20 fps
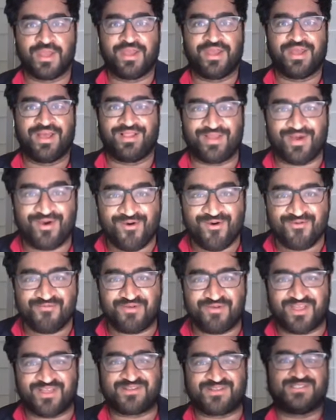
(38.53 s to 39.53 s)
Hello,
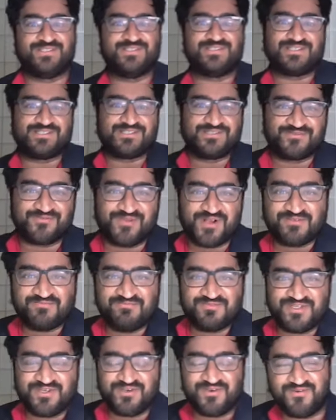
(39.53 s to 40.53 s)
brothers and sisters. Welcome
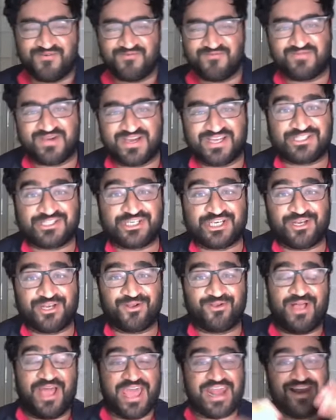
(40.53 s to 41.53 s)
to my channel.
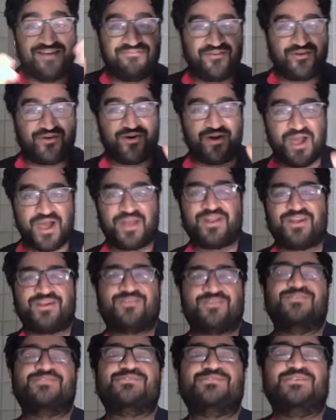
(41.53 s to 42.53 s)
And if you're not a
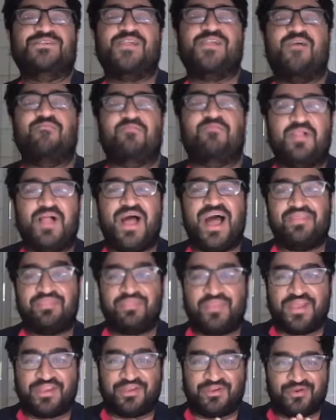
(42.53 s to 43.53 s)
Christian, I'm glad
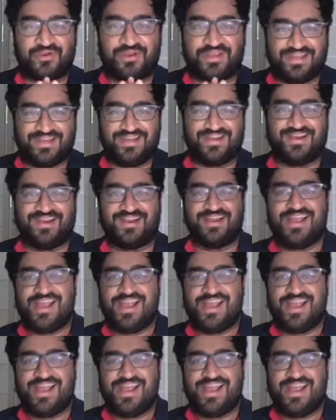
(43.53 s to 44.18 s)
that you're here.